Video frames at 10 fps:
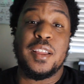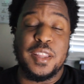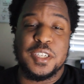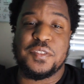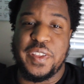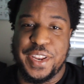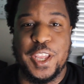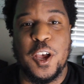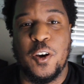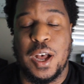In this
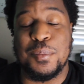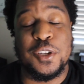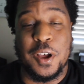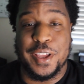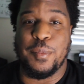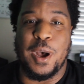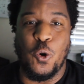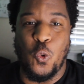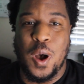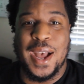video, I'm talking
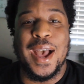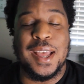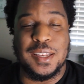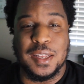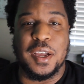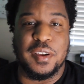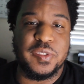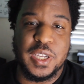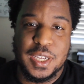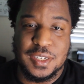about why I
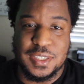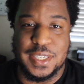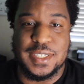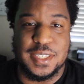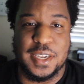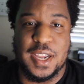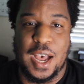love DC